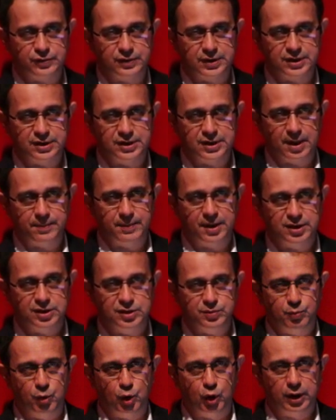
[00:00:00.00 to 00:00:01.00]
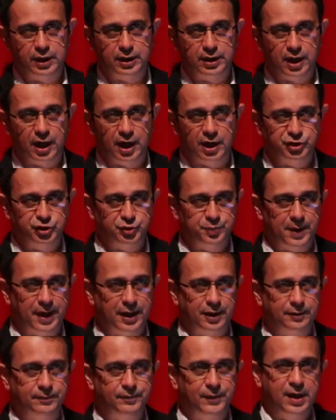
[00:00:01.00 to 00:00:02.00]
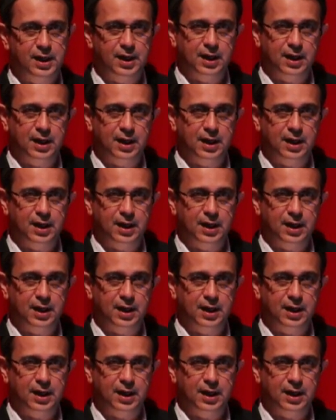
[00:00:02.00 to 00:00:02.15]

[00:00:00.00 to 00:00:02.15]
to the stomach, small and large bowel.